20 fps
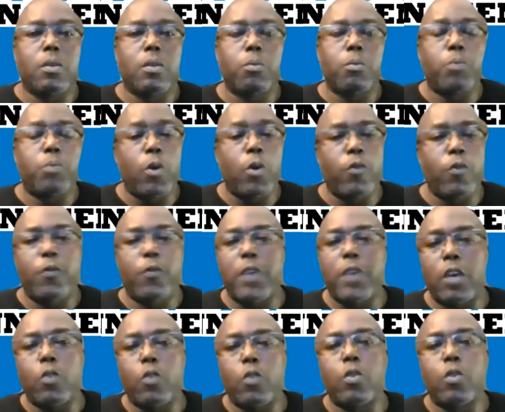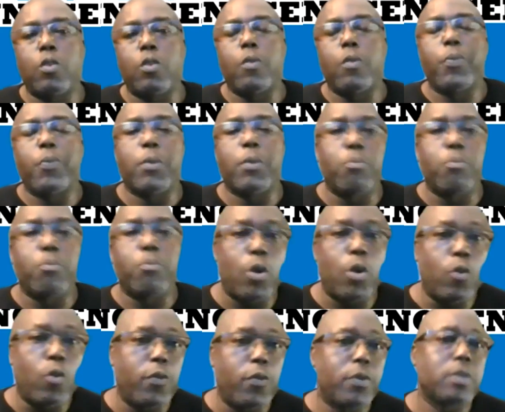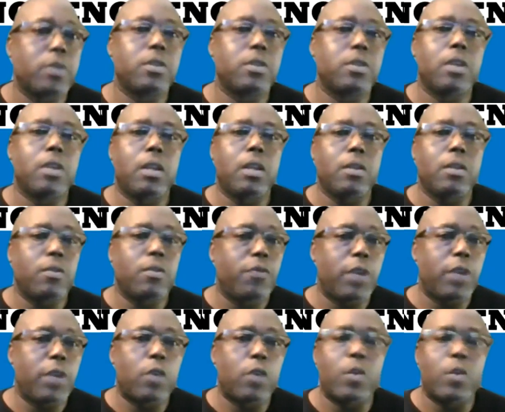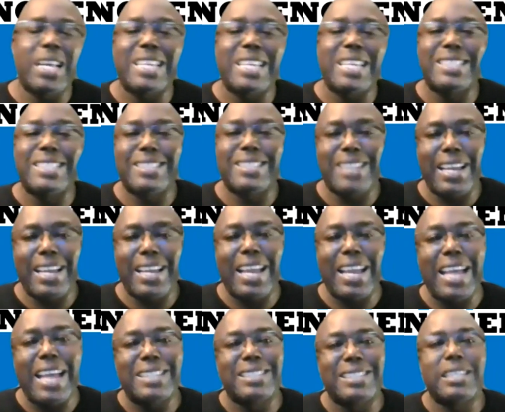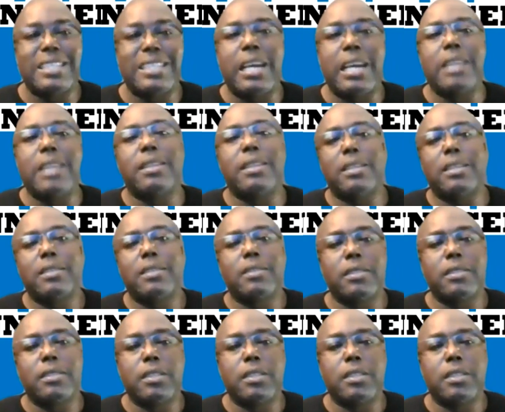Both both federal and state has done this.